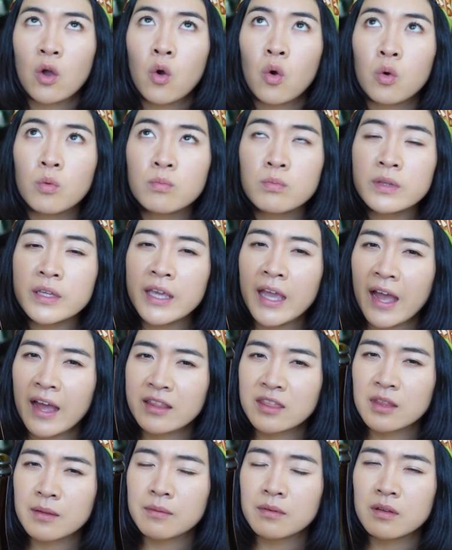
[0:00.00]
only
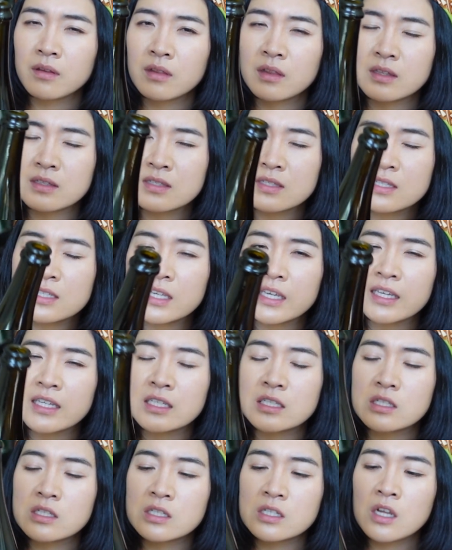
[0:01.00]
had the
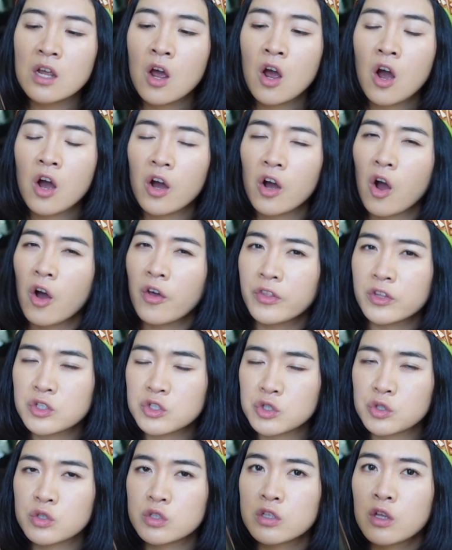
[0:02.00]
skins on the
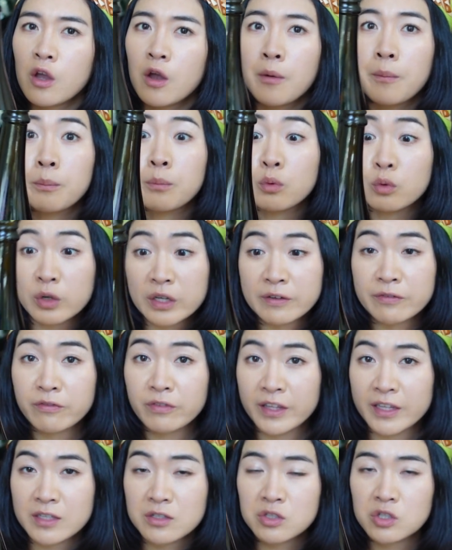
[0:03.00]
juice
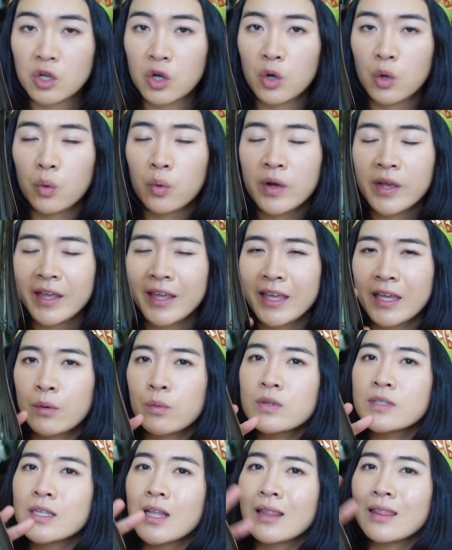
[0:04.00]
briefly, so it
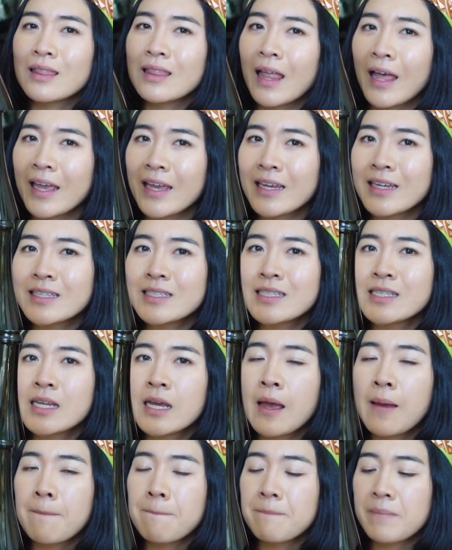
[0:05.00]
was a light
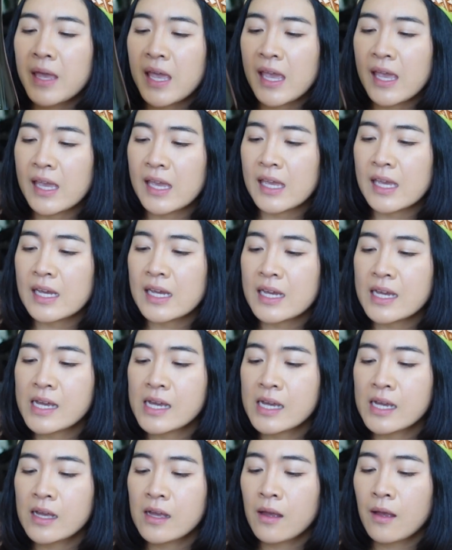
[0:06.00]

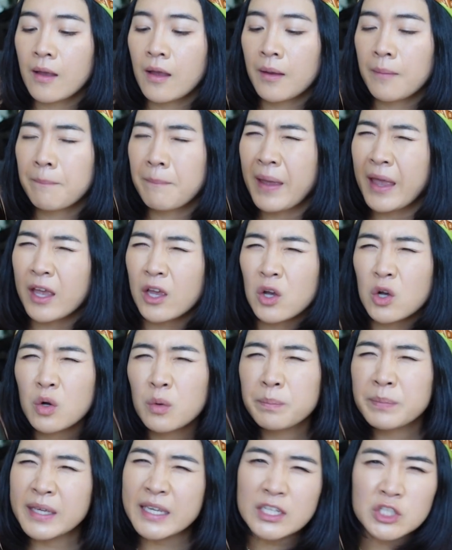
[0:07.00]
pink, pale
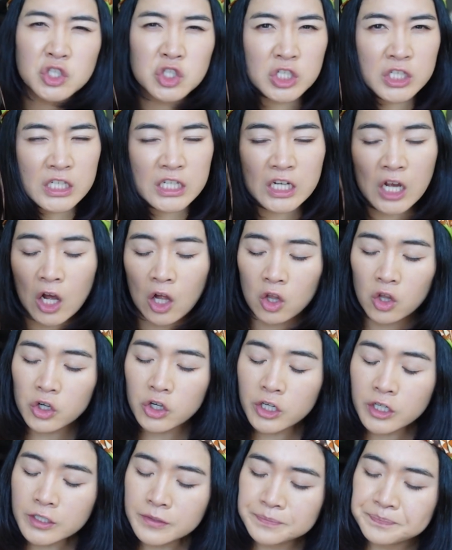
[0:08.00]
peachy
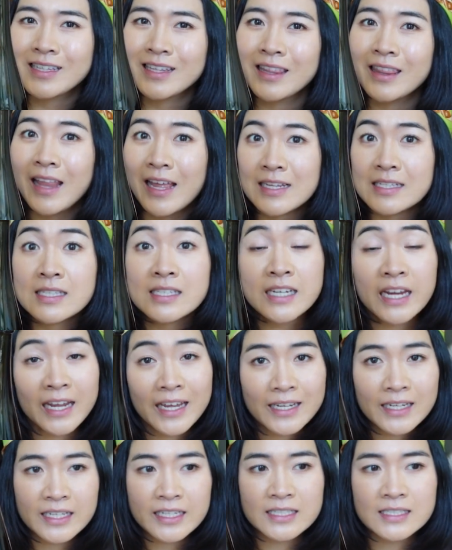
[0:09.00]
color, less
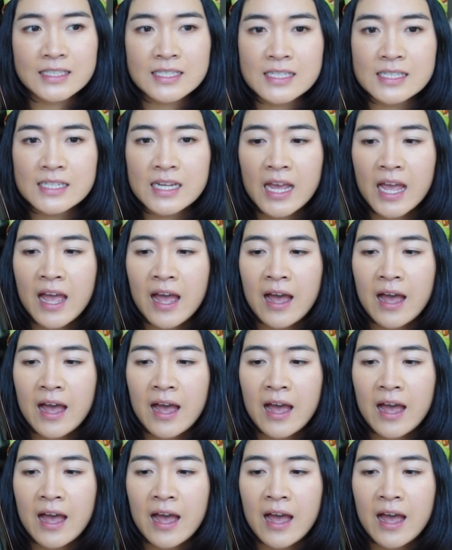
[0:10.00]
tannins.